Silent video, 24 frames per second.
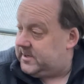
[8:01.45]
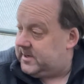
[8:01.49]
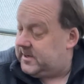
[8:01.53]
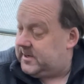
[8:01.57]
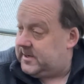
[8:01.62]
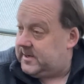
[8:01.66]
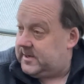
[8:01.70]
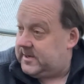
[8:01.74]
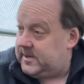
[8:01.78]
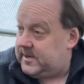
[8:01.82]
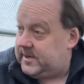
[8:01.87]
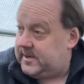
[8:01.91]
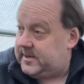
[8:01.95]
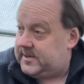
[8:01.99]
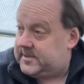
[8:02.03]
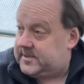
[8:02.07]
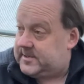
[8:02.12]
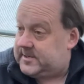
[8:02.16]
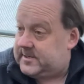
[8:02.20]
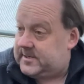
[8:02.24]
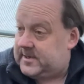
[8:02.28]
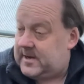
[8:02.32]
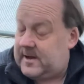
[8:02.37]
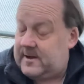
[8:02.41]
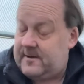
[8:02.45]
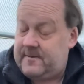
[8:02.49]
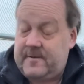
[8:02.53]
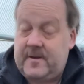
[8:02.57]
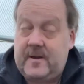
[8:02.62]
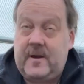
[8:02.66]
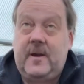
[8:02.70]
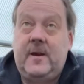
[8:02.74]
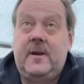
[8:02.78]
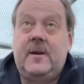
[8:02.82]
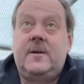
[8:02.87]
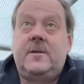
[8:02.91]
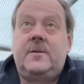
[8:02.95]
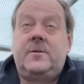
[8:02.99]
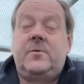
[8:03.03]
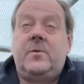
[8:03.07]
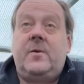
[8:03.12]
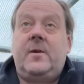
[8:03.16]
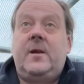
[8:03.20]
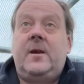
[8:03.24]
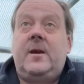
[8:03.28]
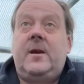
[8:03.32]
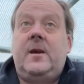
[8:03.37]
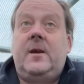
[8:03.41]
It's now the
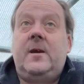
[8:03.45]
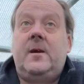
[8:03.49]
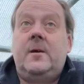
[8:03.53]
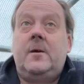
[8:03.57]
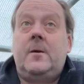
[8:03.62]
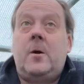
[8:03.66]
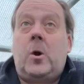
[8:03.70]
20,